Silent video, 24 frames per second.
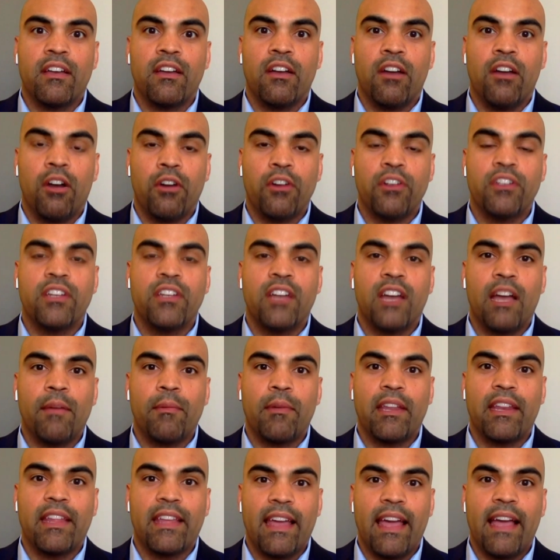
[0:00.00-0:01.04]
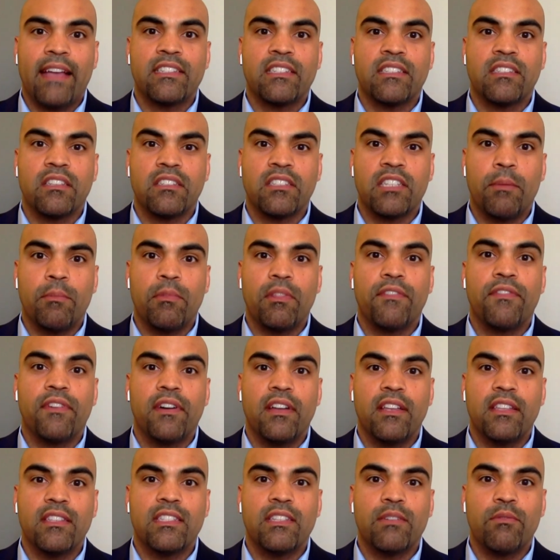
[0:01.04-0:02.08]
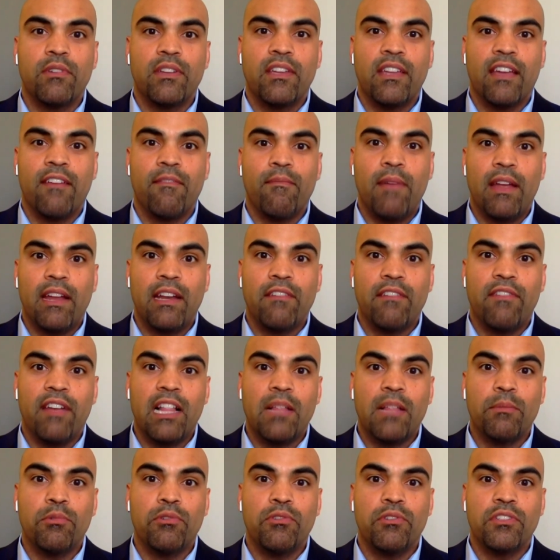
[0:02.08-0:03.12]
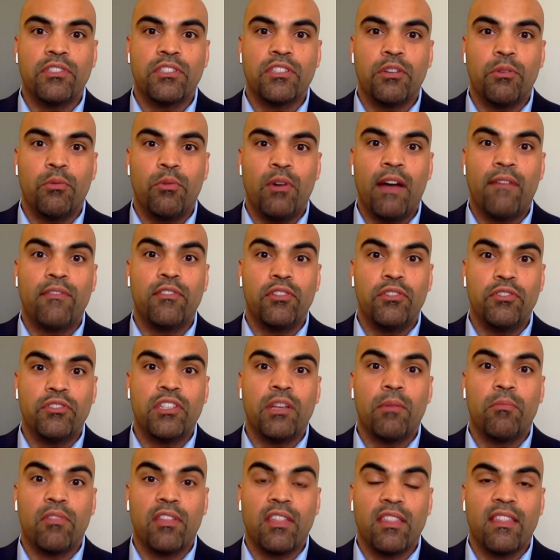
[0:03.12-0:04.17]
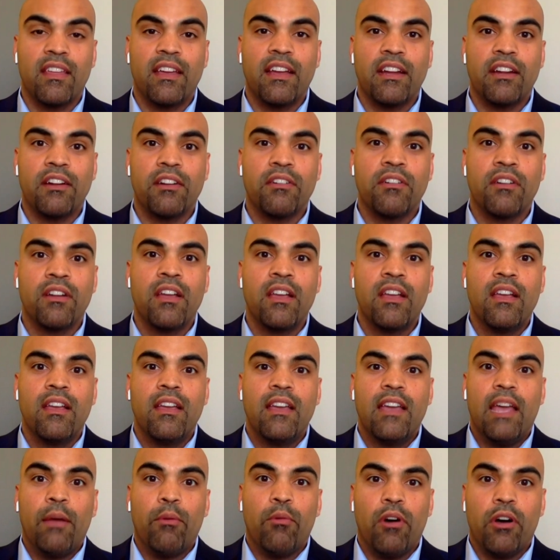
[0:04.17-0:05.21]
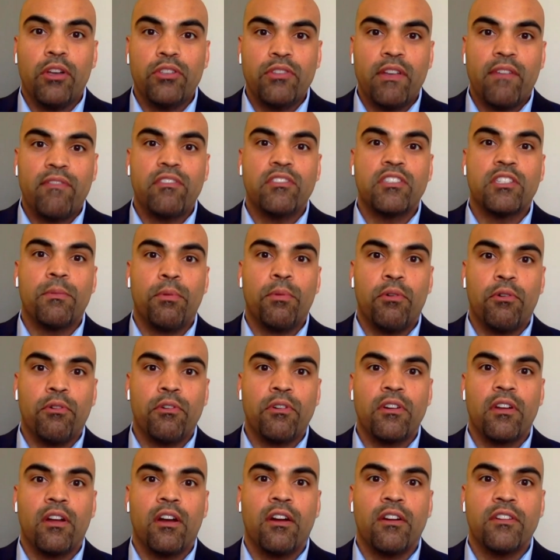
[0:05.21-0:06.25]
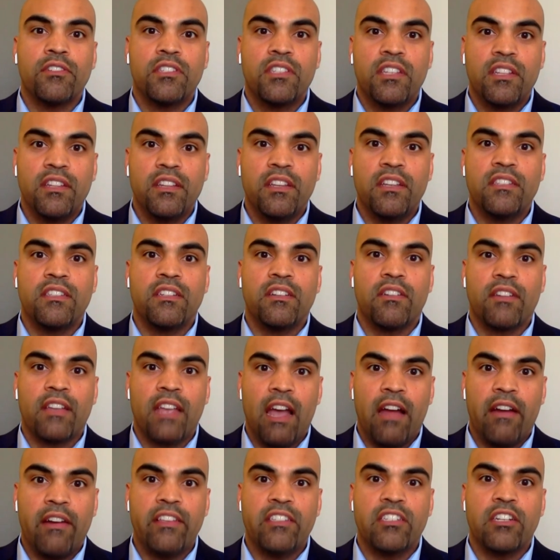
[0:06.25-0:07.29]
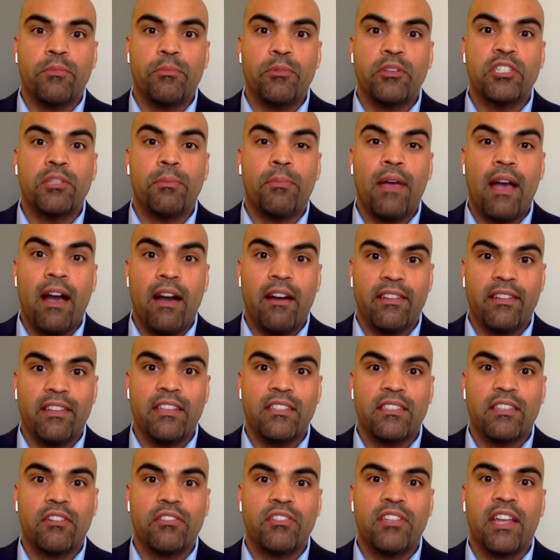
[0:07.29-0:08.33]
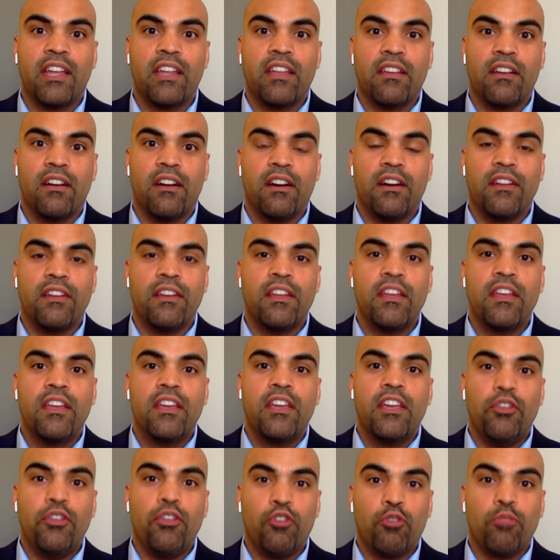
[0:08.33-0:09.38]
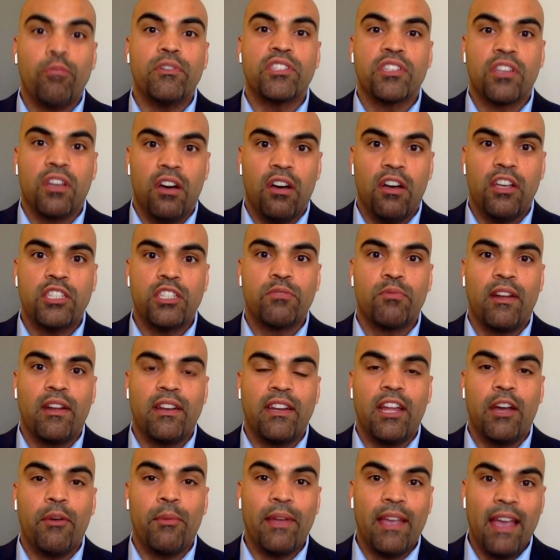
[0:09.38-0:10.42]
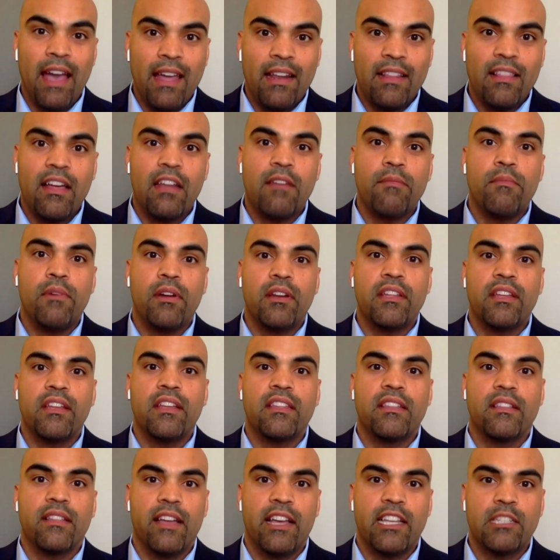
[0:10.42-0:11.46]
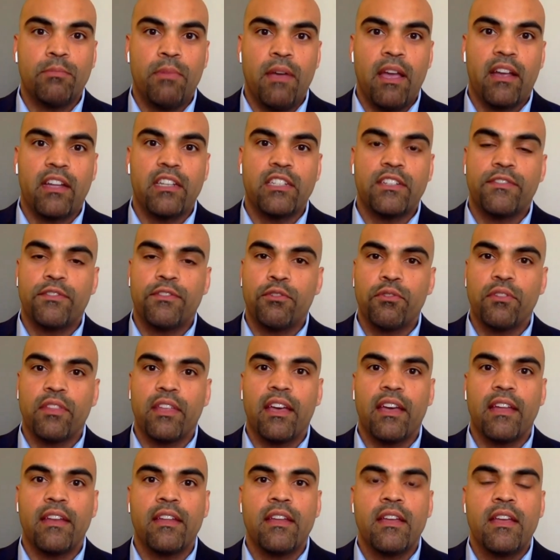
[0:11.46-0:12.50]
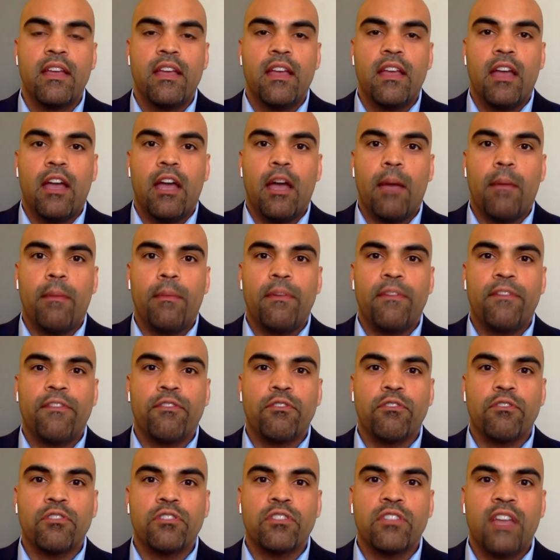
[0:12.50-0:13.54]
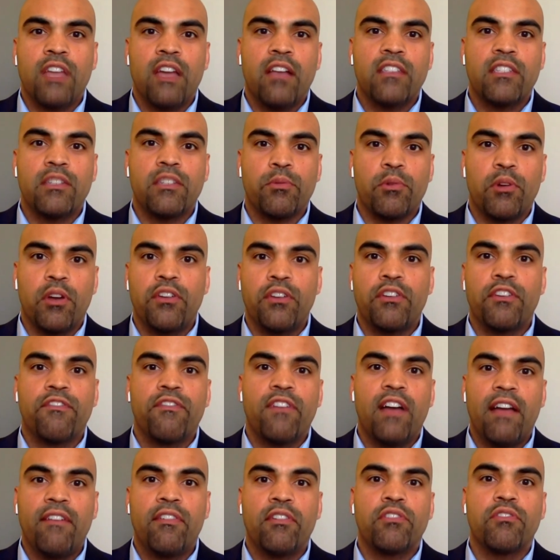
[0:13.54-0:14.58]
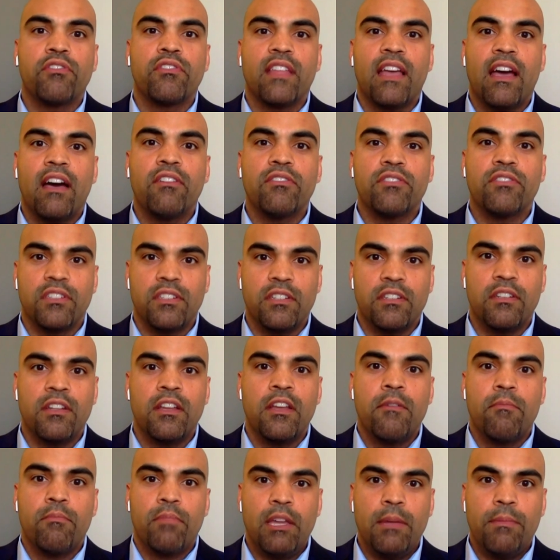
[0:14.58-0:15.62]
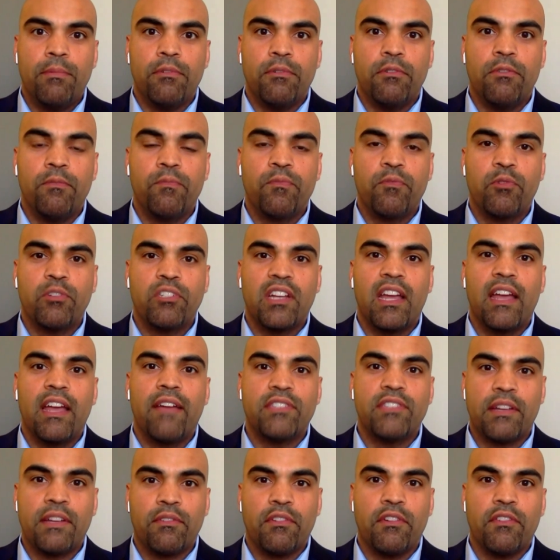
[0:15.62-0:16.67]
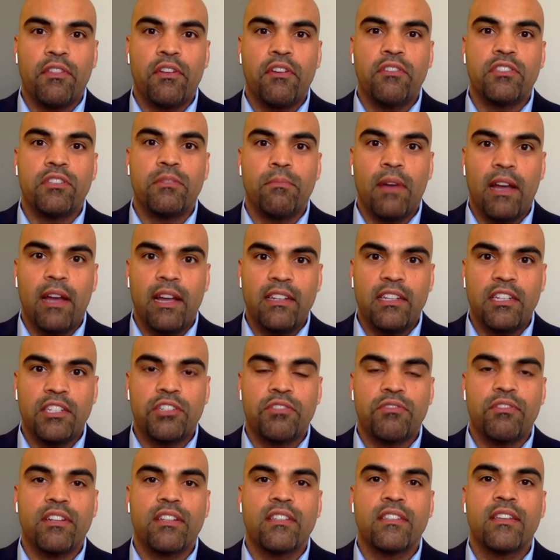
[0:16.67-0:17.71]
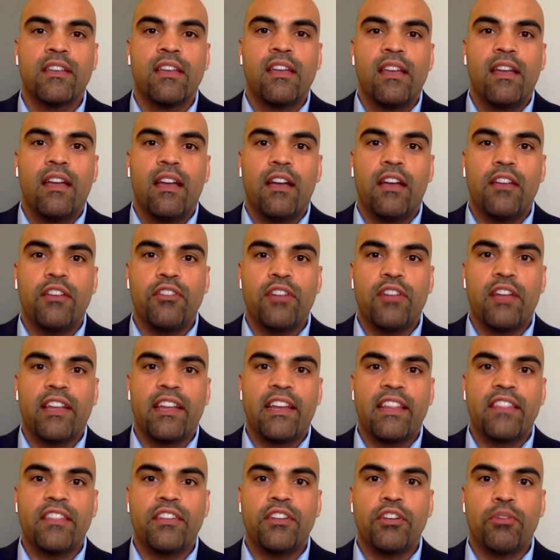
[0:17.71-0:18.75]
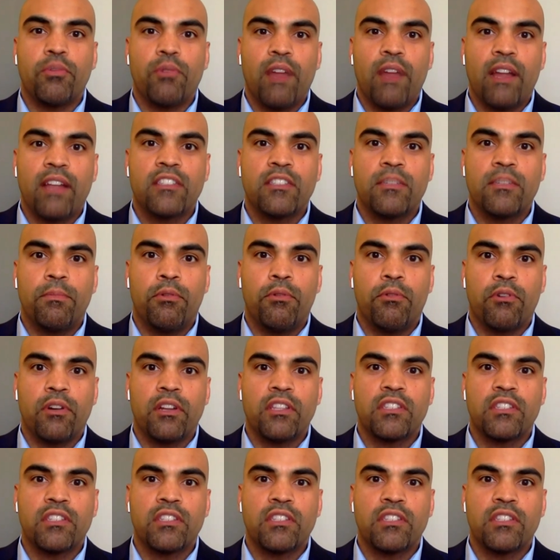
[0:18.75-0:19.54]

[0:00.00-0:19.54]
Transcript: a hard time getting access to some of the funds that we have made available, and so we'll have to do something there. And we'll also have to support our cities and our counties and our municipalities that are taking on enormous costs right now. We had a lot of money in the last package for that, uh, but for towns that were under 500,000 people, which I have several of those in my district, uh, you're not getting the direct support.